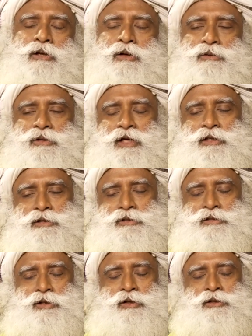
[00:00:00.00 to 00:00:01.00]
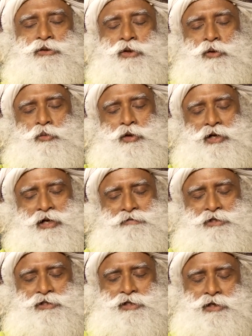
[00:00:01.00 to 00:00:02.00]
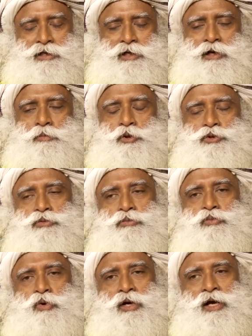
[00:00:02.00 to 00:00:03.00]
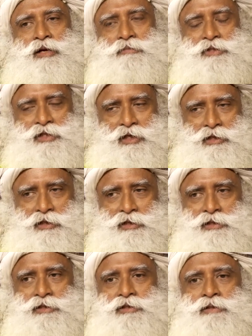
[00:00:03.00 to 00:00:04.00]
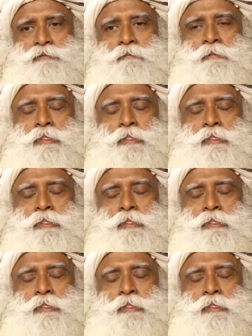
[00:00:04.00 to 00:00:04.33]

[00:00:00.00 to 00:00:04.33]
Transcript: No, that is not at all what I was saying, Prasoon. What I'm saying is,